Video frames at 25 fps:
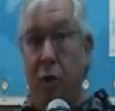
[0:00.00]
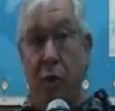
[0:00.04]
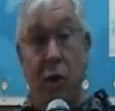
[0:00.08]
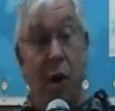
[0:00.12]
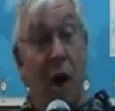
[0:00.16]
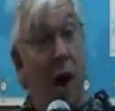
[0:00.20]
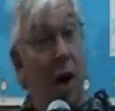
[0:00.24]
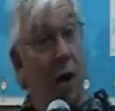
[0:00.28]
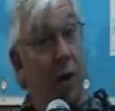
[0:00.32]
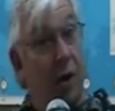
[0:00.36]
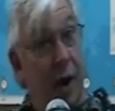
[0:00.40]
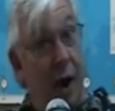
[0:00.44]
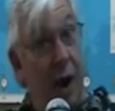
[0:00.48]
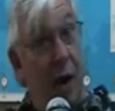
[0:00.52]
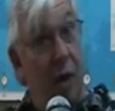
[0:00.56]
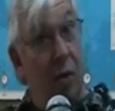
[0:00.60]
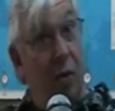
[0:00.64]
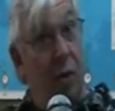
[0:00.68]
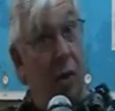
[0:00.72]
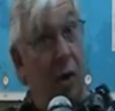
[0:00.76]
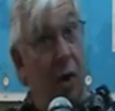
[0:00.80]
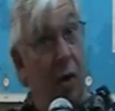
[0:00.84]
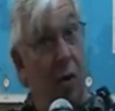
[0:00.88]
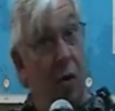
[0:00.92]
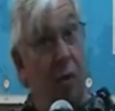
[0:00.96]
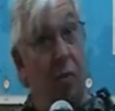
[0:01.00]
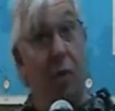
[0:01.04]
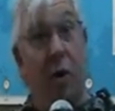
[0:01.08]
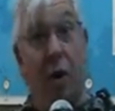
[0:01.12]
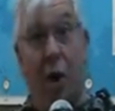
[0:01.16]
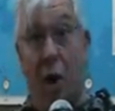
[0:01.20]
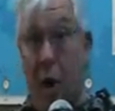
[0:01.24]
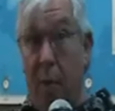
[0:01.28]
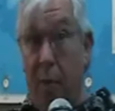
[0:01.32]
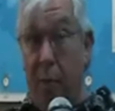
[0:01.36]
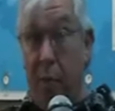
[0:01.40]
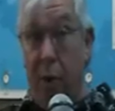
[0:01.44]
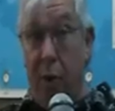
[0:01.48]
not download, but
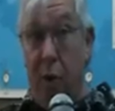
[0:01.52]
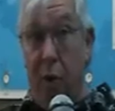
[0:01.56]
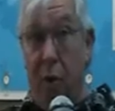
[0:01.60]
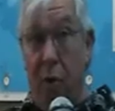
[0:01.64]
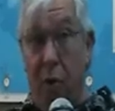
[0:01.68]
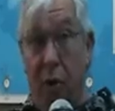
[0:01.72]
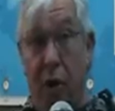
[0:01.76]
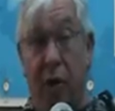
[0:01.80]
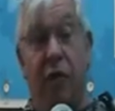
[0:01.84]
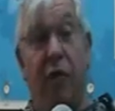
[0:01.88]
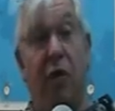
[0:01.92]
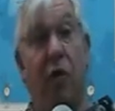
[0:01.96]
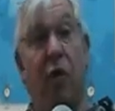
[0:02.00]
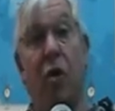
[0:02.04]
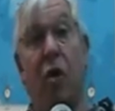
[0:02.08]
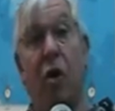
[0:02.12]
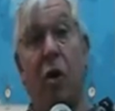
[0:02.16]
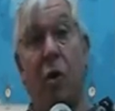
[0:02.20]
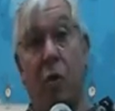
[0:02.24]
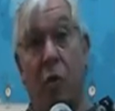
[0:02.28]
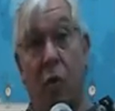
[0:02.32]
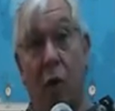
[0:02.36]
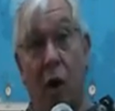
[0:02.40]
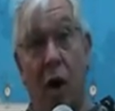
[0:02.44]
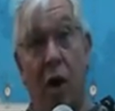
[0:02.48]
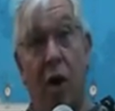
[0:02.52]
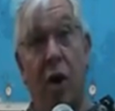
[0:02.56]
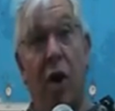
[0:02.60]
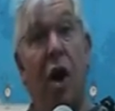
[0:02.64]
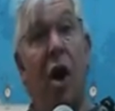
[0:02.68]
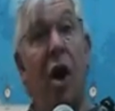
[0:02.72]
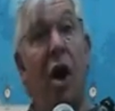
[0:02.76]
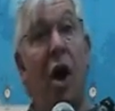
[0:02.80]
upload if you're going to run